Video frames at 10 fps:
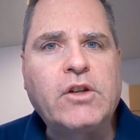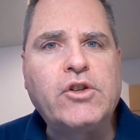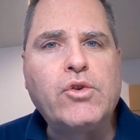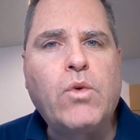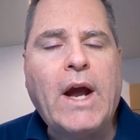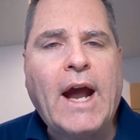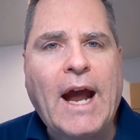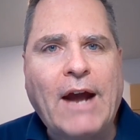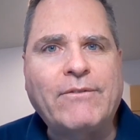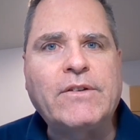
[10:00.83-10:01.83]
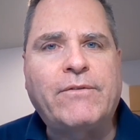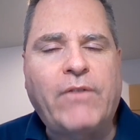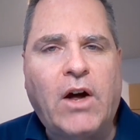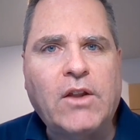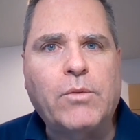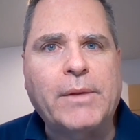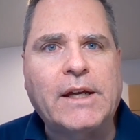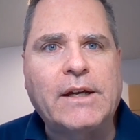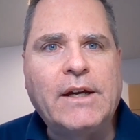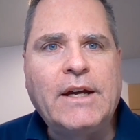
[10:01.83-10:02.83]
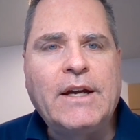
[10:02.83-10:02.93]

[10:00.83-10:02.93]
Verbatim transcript: You have to follow me